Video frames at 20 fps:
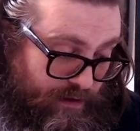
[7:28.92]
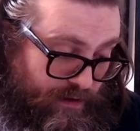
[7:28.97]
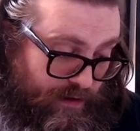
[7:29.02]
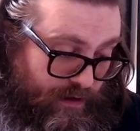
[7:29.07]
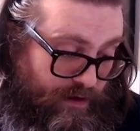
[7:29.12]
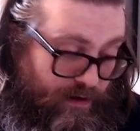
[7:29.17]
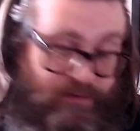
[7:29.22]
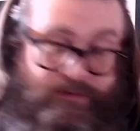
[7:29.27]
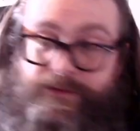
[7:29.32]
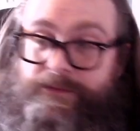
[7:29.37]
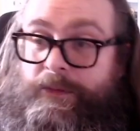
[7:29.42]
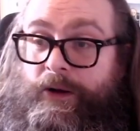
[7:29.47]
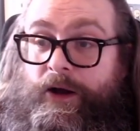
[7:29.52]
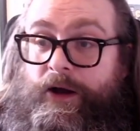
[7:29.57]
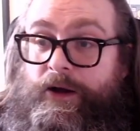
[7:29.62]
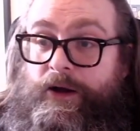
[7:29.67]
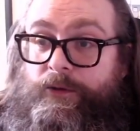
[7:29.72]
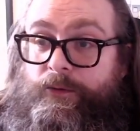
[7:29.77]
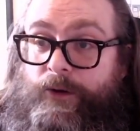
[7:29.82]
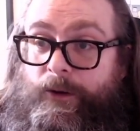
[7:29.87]
was
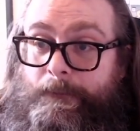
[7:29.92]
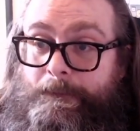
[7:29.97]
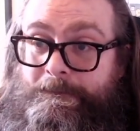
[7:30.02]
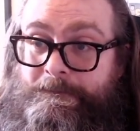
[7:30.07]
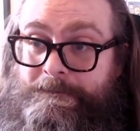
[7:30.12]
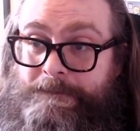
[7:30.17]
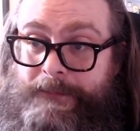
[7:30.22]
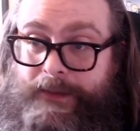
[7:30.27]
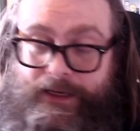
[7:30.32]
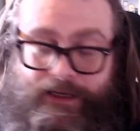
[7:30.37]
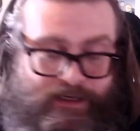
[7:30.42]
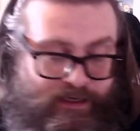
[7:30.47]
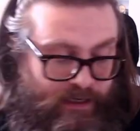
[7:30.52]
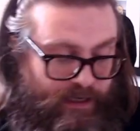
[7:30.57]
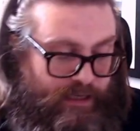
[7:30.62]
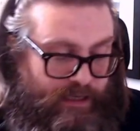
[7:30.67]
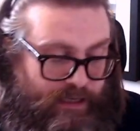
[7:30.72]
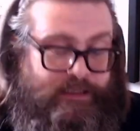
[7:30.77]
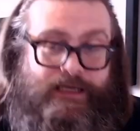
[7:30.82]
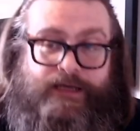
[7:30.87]
buying one.
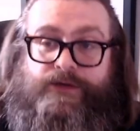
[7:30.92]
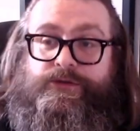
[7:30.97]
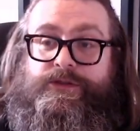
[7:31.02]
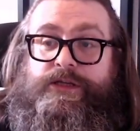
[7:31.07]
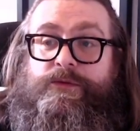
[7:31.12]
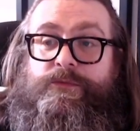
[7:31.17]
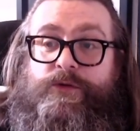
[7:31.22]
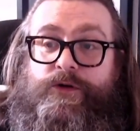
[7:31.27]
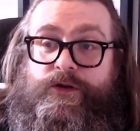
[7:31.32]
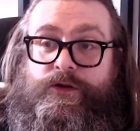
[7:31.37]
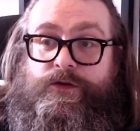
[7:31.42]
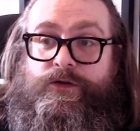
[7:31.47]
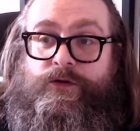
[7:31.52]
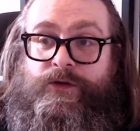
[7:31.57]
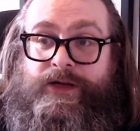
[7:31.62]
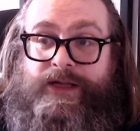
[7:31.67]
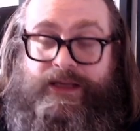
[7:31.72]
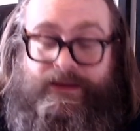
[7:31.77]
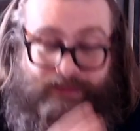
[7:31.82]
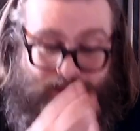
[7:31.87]
Now, someone
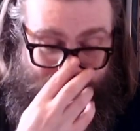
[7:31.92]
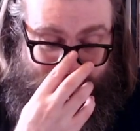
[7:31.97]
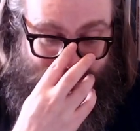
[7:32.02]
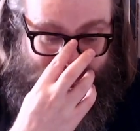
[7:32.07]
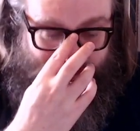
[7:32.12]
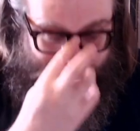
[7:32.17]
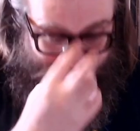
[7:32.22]
on eBay,